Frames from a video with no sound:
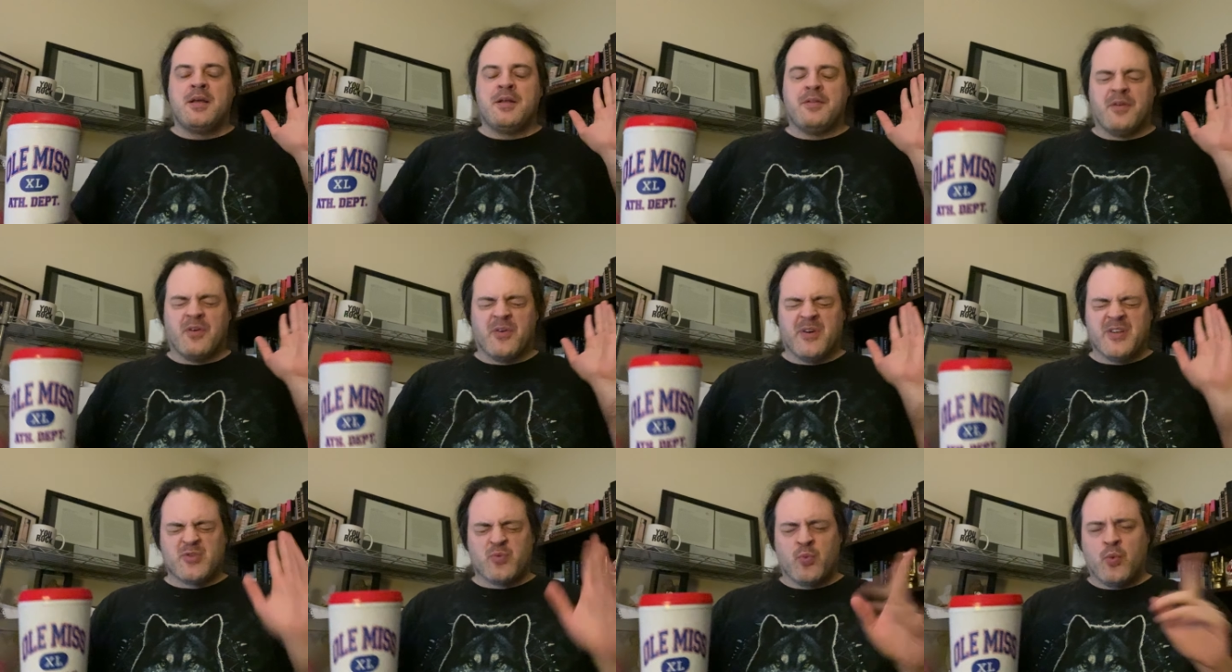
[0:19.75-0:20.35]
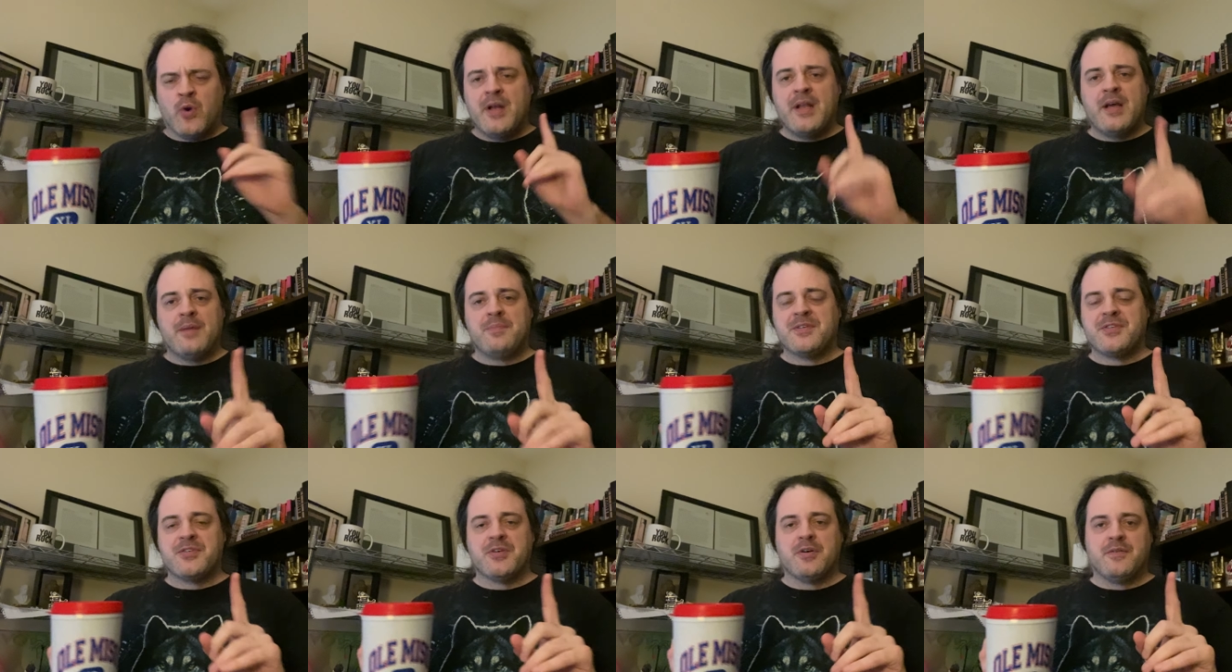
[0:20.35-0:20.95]
There is one
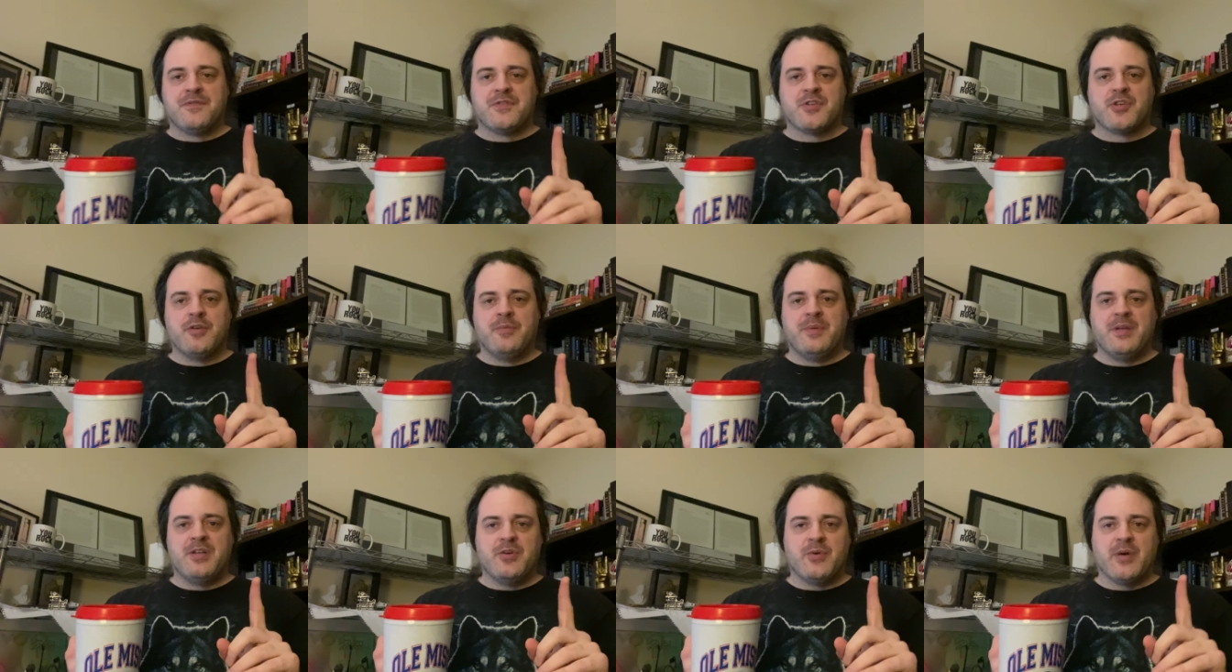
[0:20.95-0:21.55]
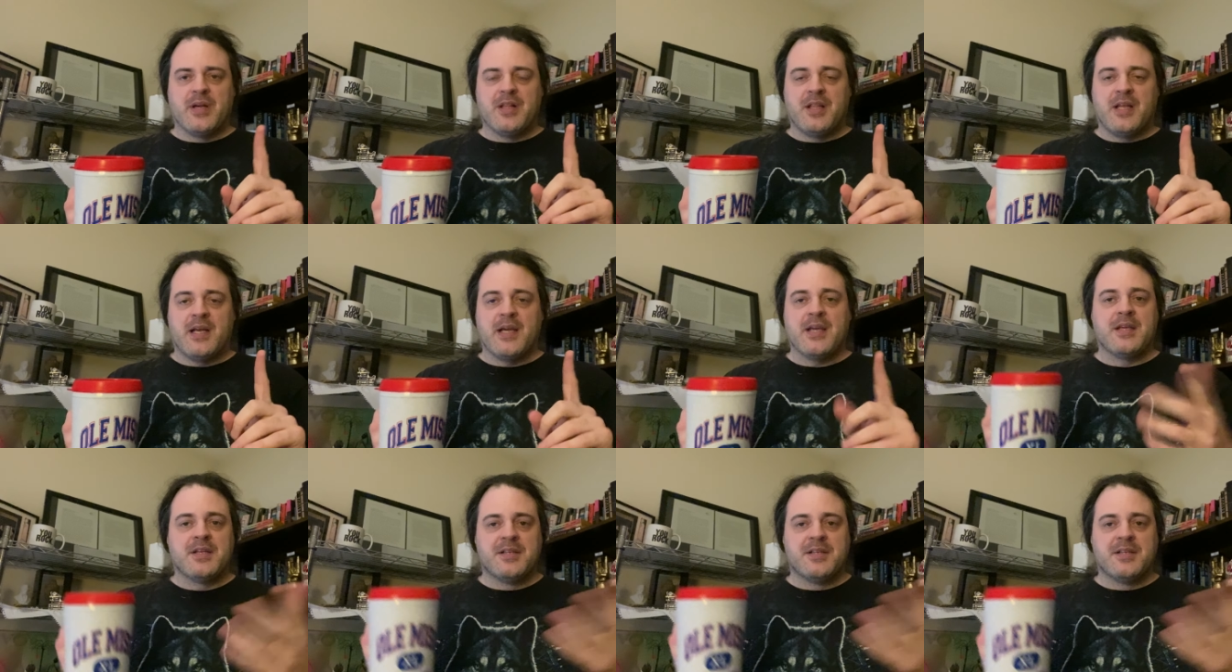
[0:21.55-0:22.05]
episode of Scooby-Doo I like,